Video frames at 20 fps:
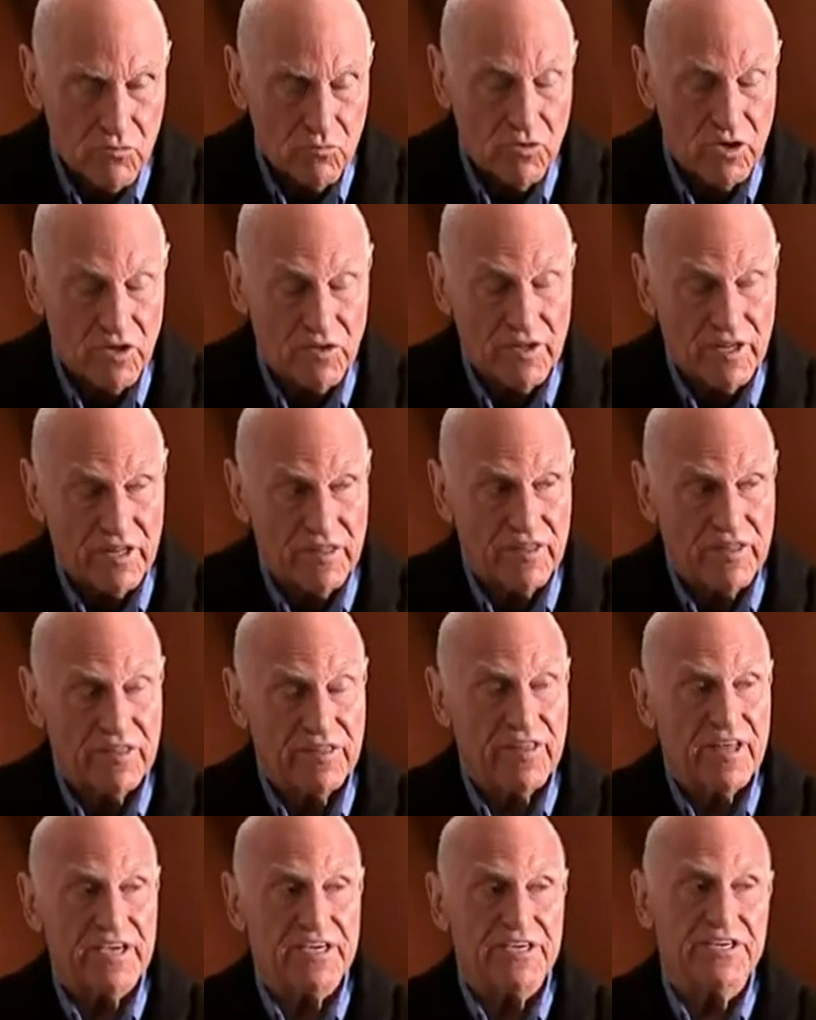Well,
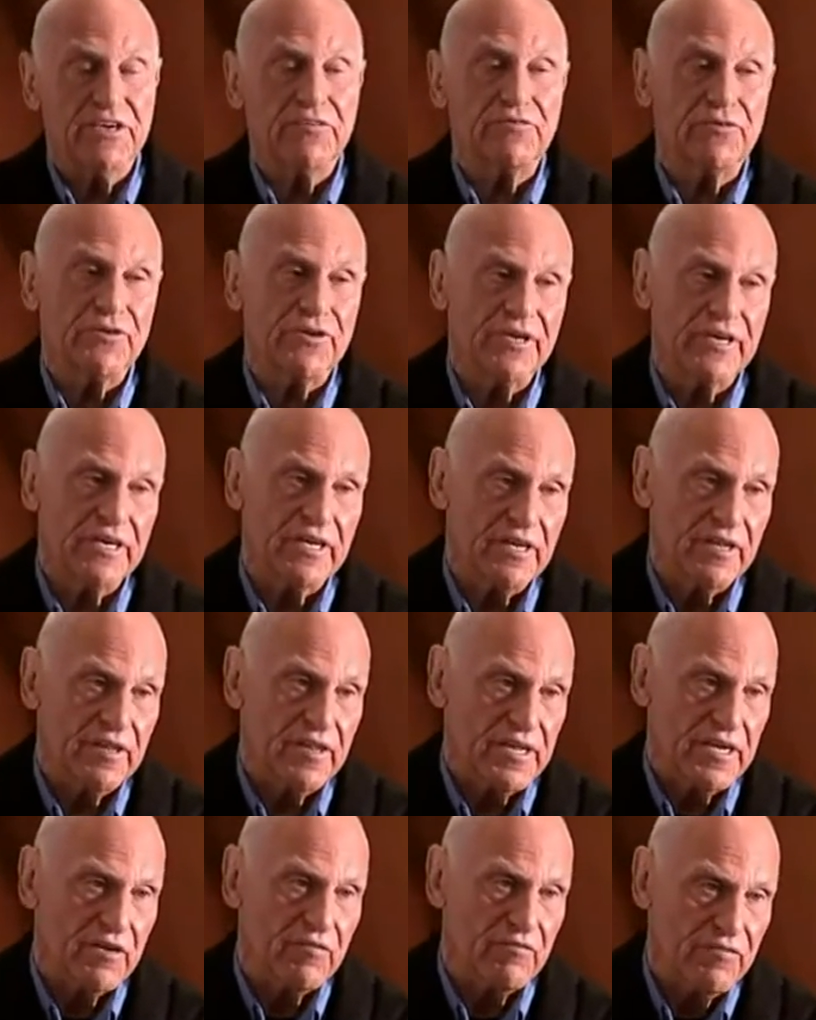they differ in
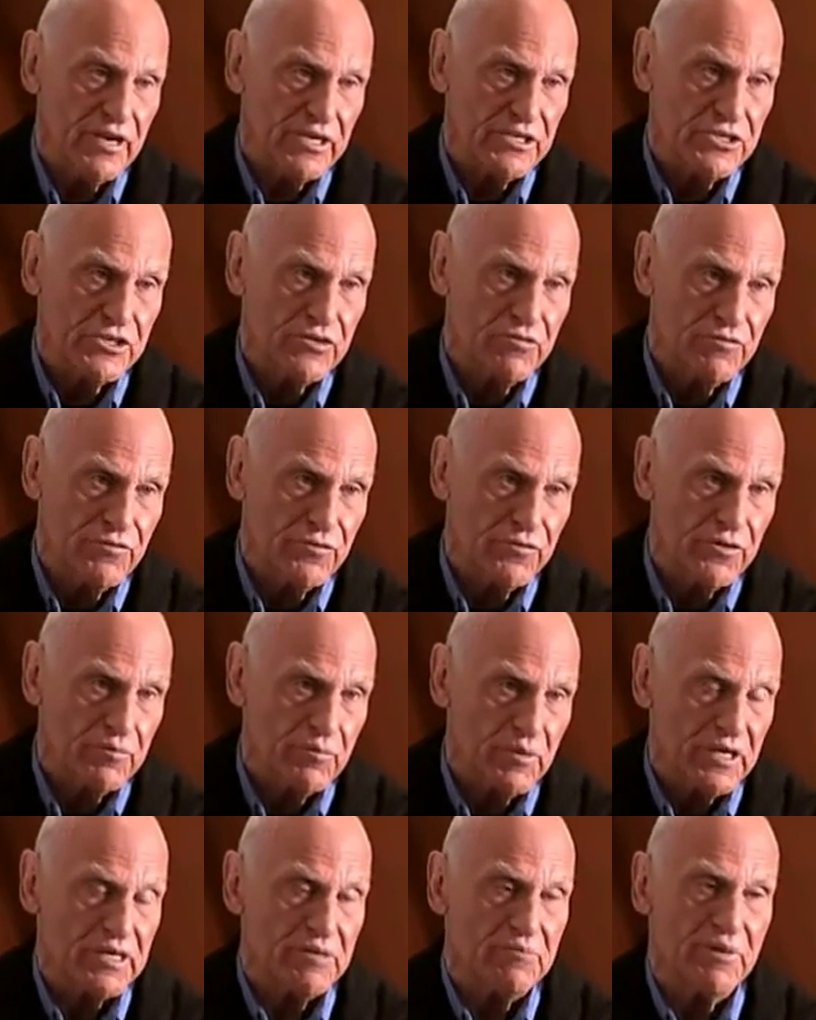the invention
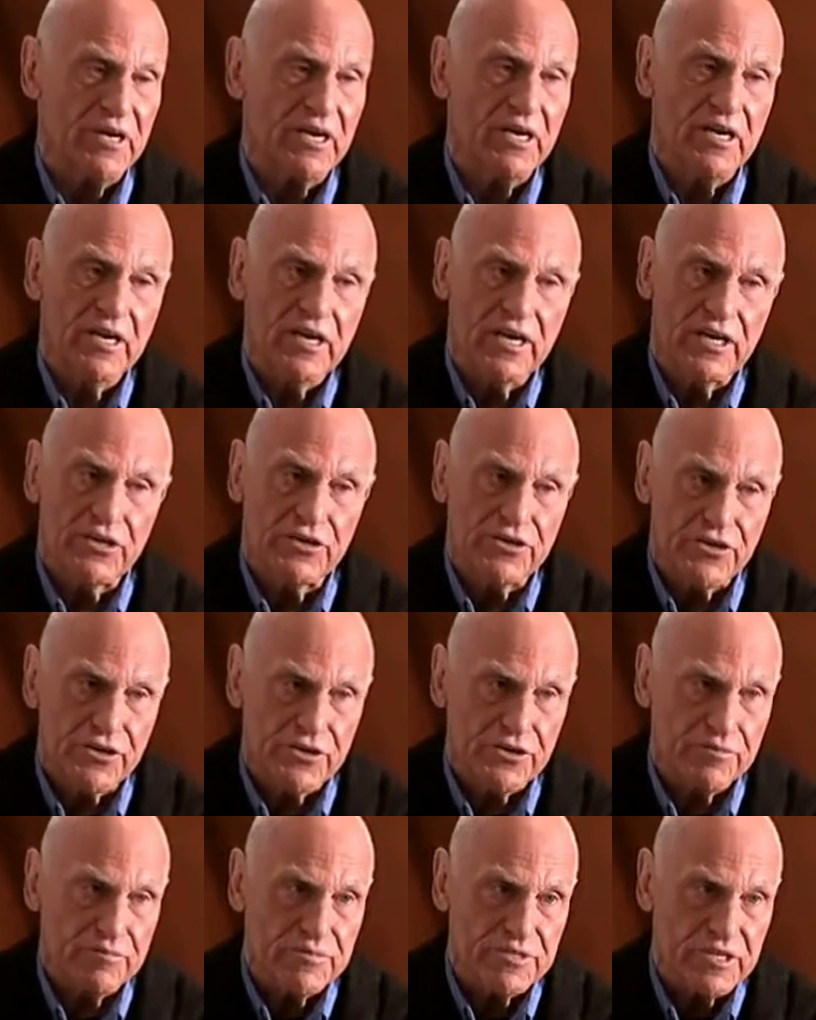formally, but in
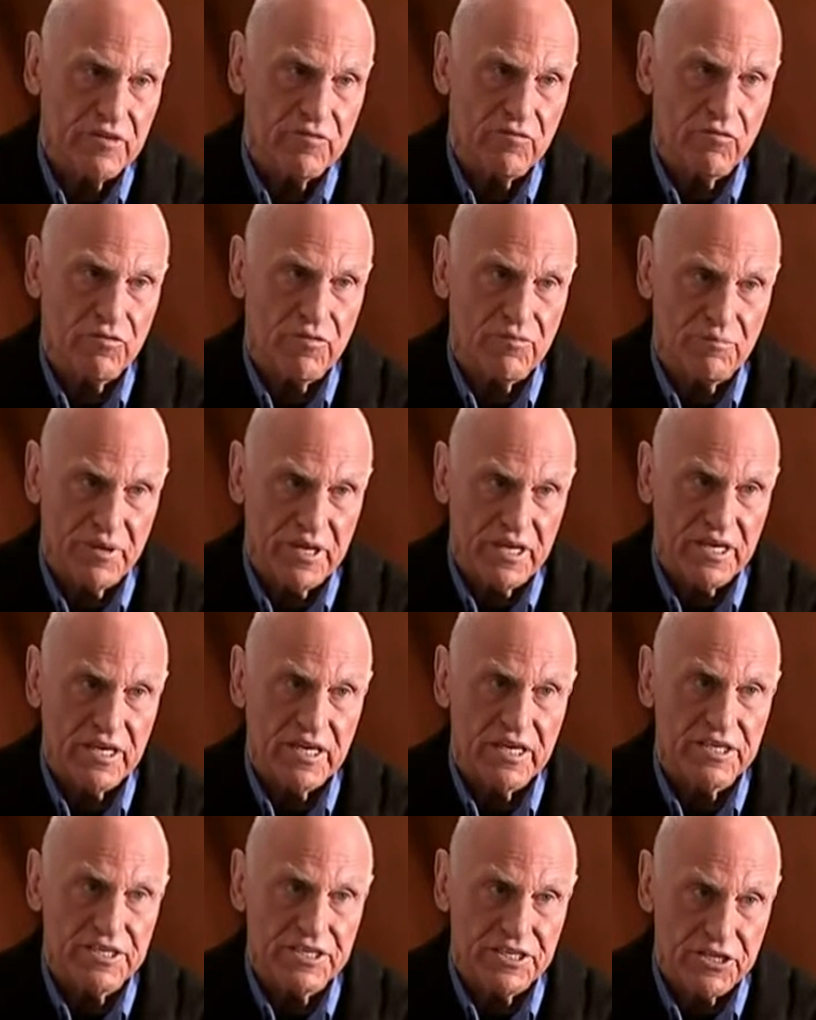terms of being
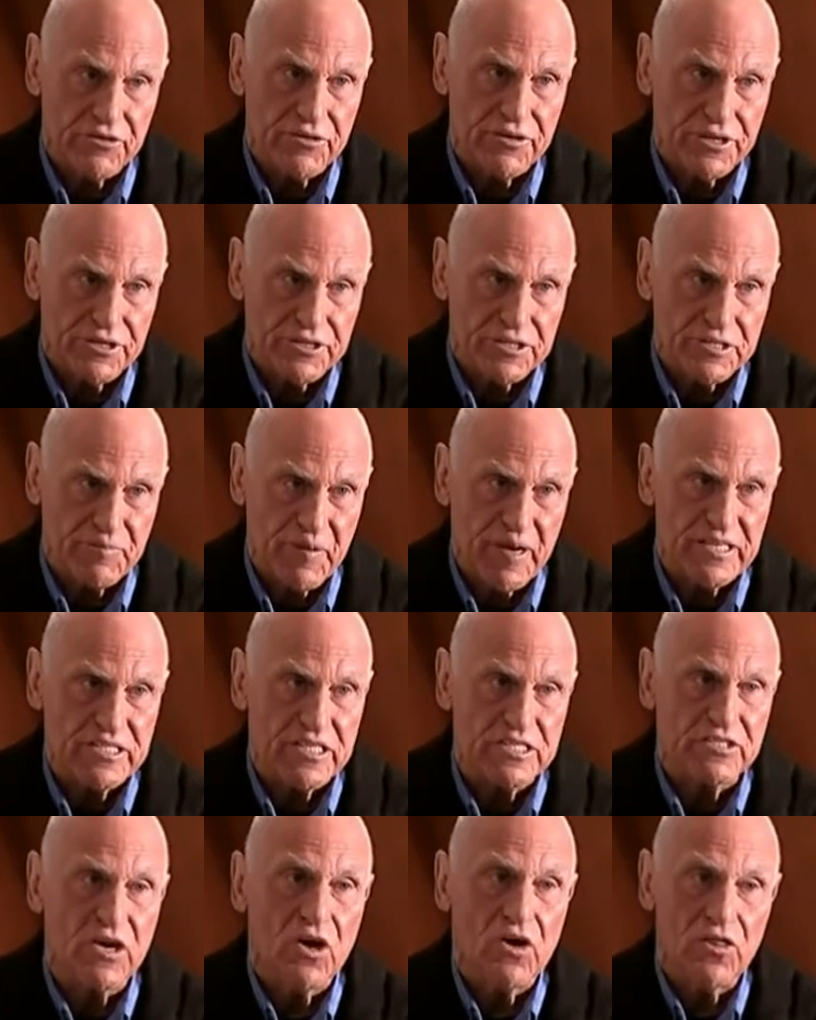interior to
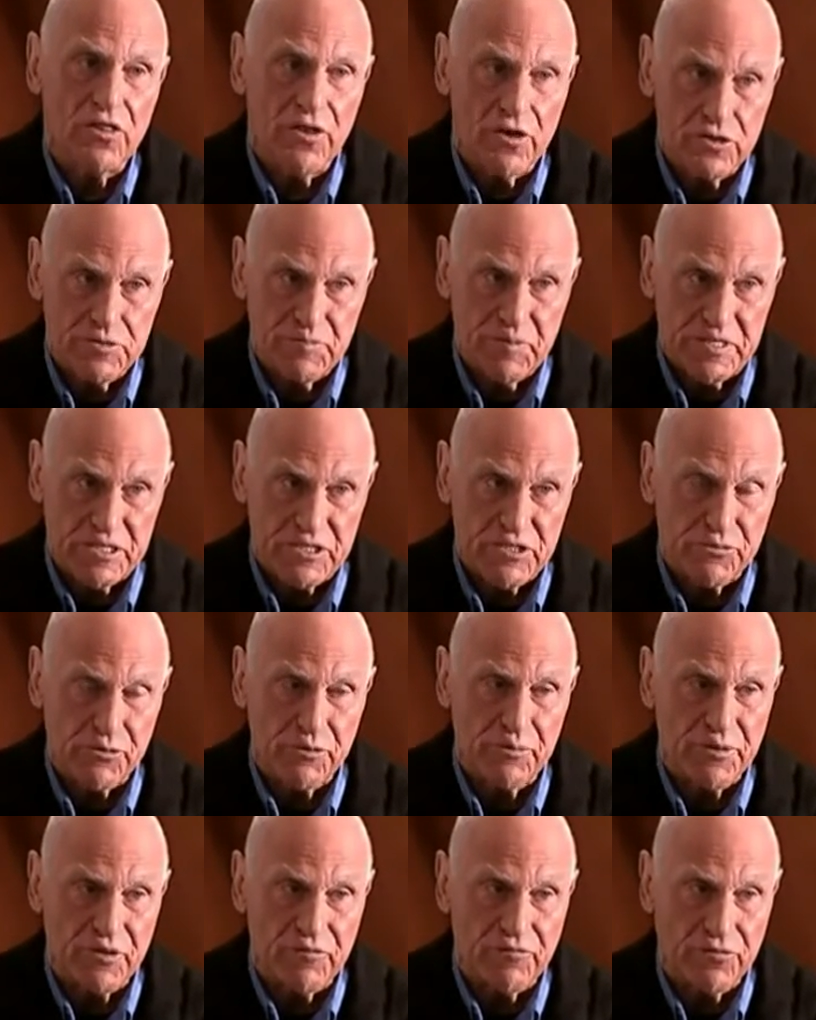spaces, those pieces
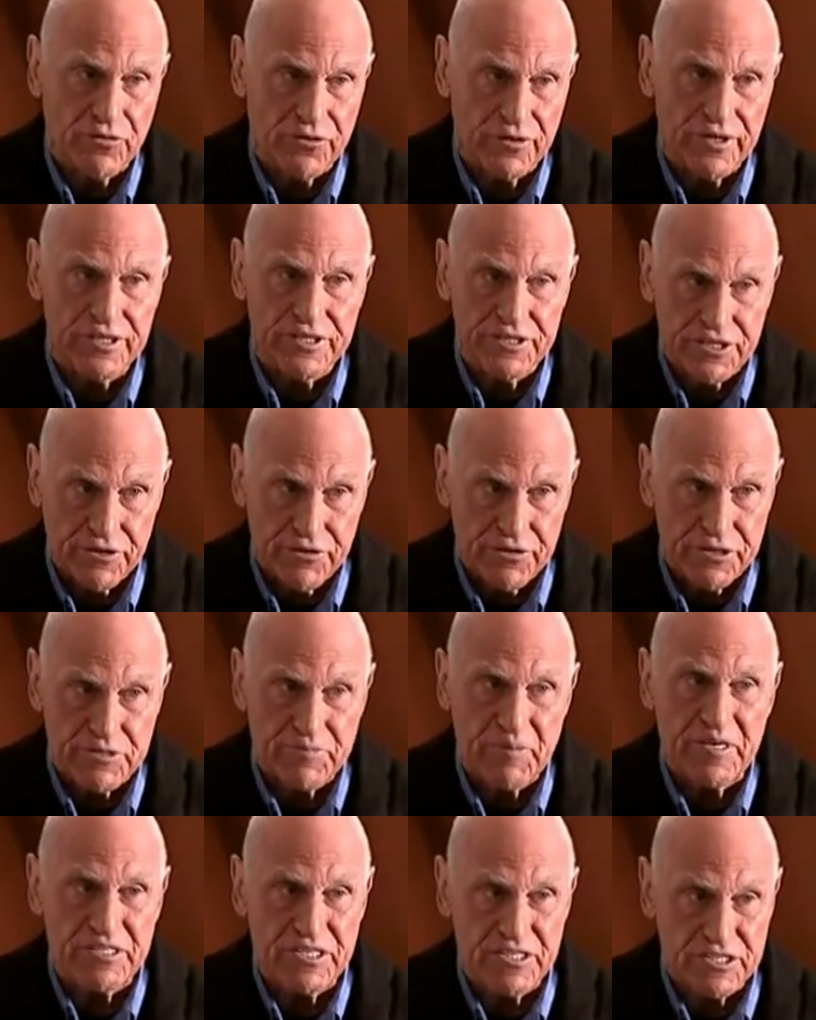were built for interior
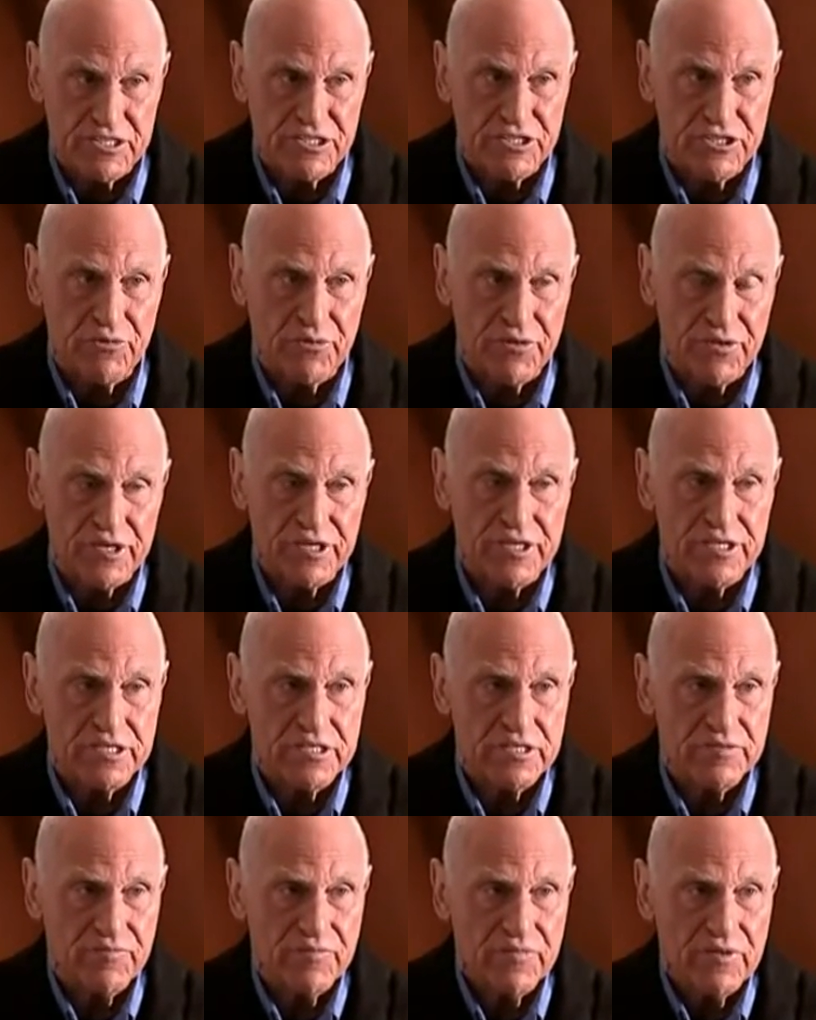spaces, and so were these.